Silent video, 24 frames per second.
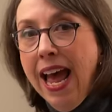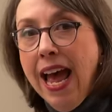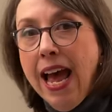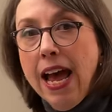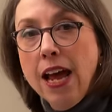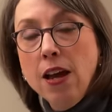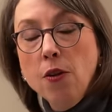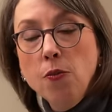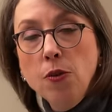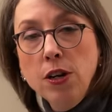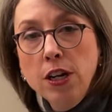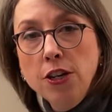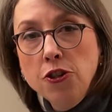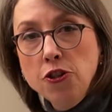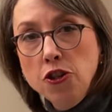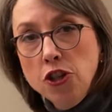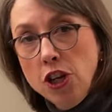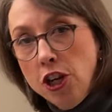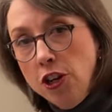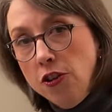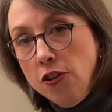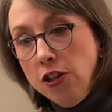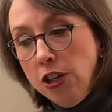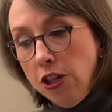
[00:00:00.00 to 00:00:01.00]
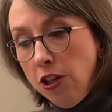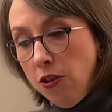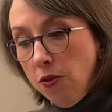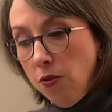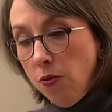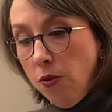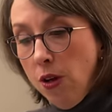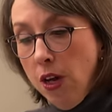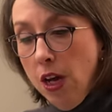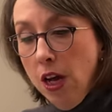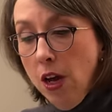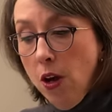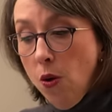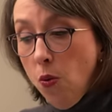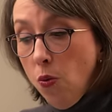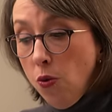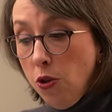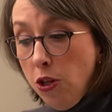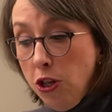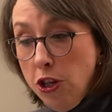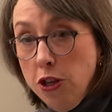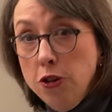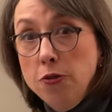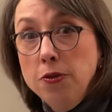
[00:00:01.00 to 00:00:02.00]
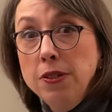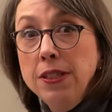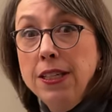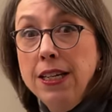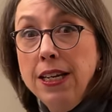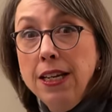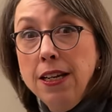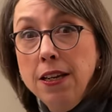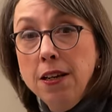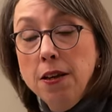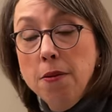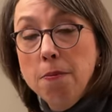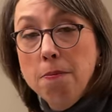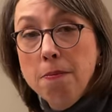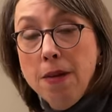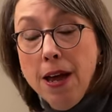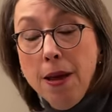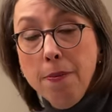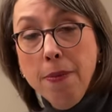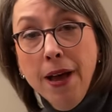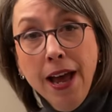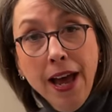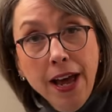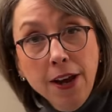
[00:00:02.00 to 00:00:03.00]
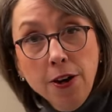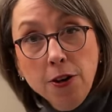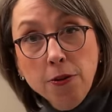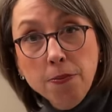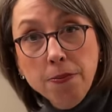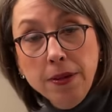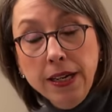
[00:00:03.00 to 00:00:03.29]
And I want to show you using my pattern